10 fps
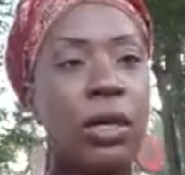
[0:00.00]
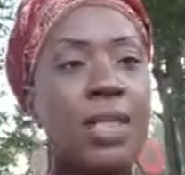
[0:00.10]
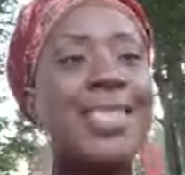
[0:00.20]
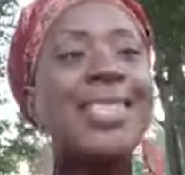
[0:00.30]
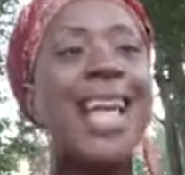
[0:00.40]

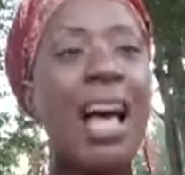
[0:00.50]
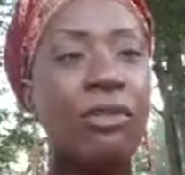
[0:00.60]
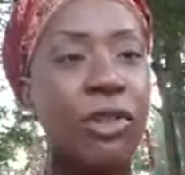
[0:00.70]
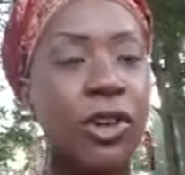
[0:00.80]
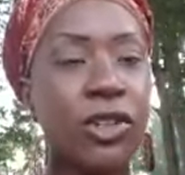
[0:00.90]

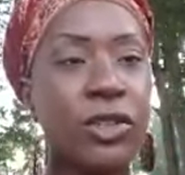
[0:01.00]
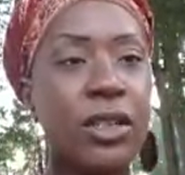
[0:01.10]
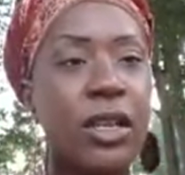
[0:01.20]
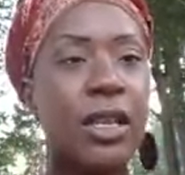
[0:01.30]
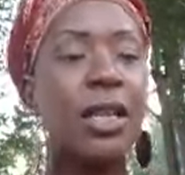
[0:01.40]
sovereign
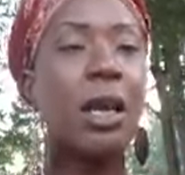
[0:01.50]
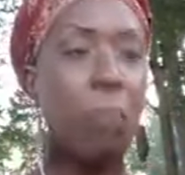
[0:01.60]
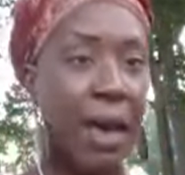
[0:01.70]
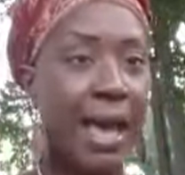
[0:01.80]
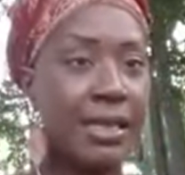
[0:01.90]

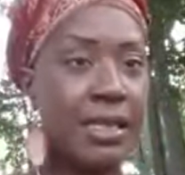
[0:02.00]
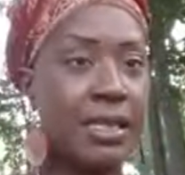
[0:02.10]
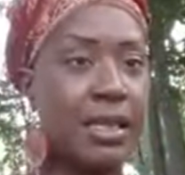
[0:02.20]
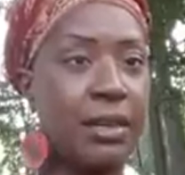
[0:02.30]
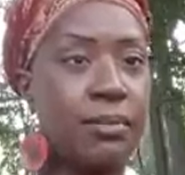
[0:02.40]

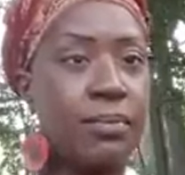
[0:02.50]
capacity.